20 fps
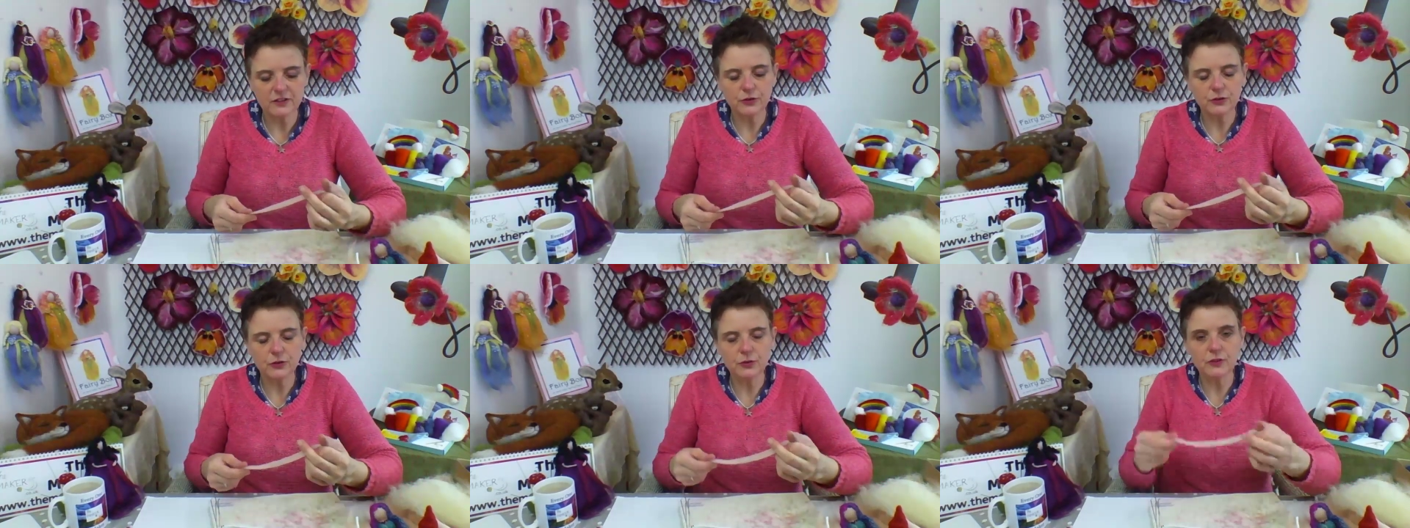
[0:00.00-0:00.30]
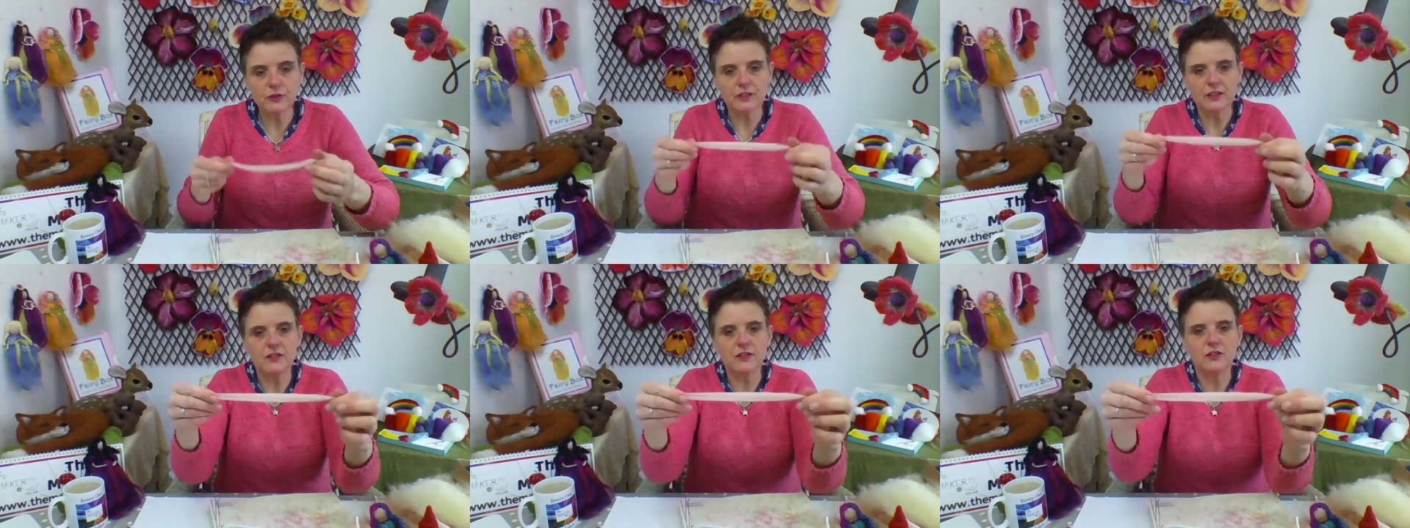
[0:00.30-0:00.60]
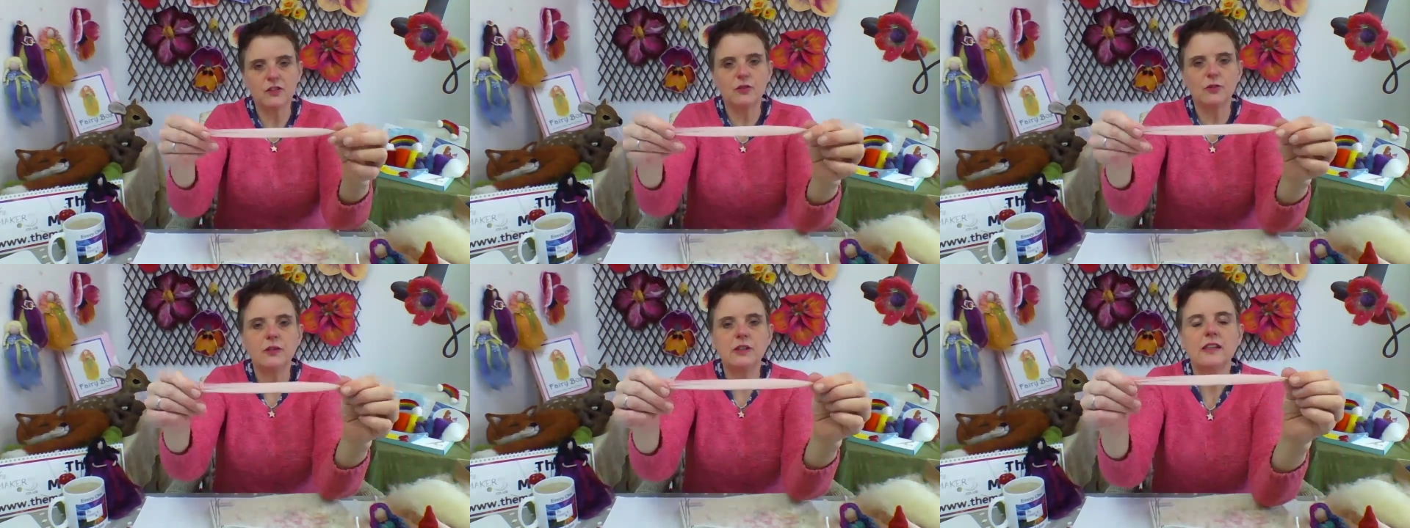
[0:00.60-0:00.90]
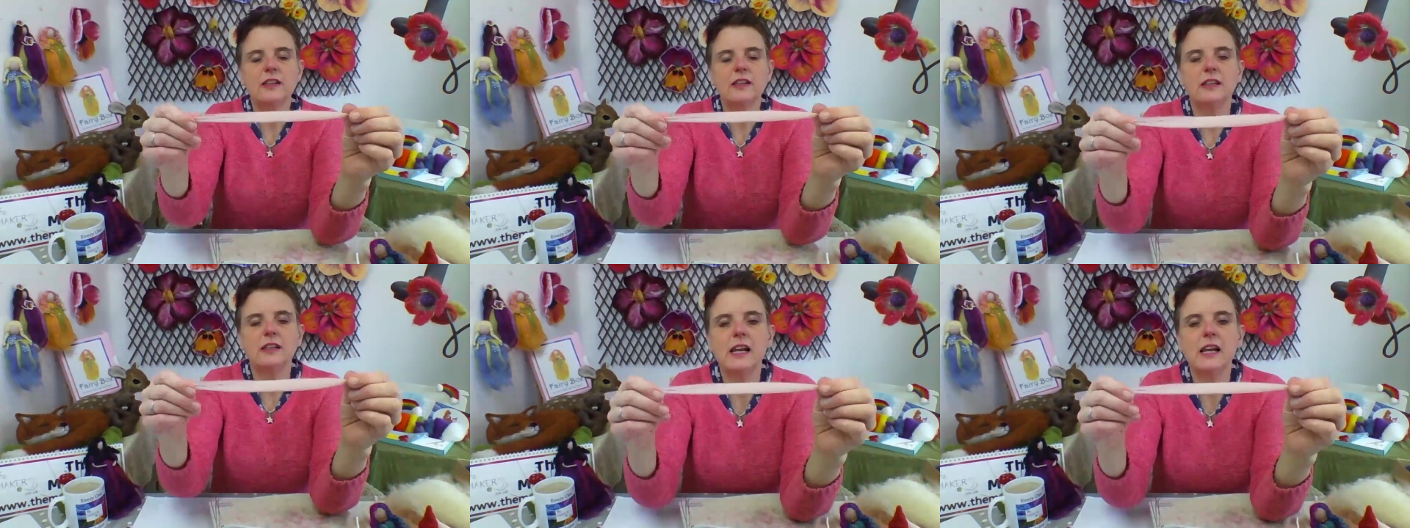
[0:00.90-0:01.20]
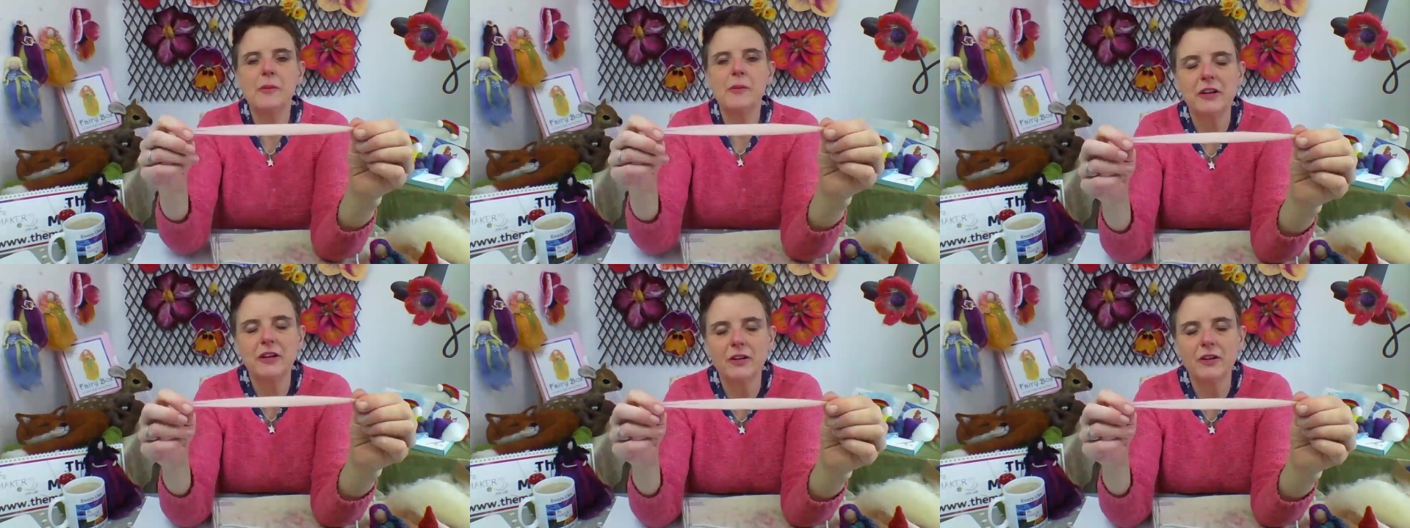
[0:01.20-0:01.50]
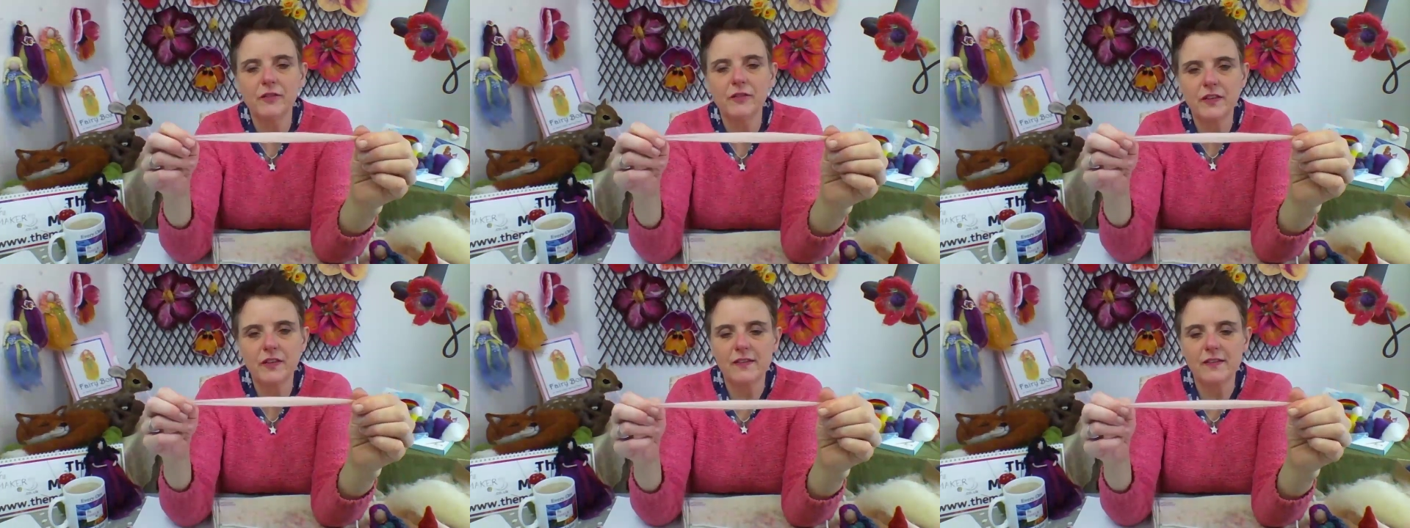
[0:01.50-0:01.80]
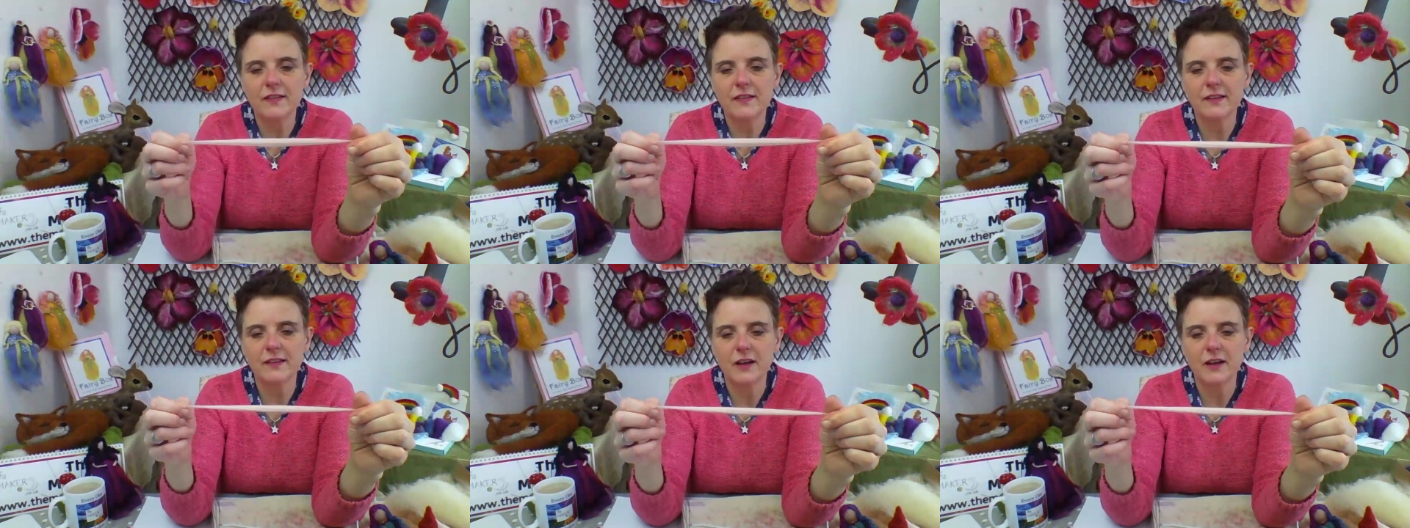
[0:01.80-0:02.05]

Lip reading: to do this, you need a little bit of this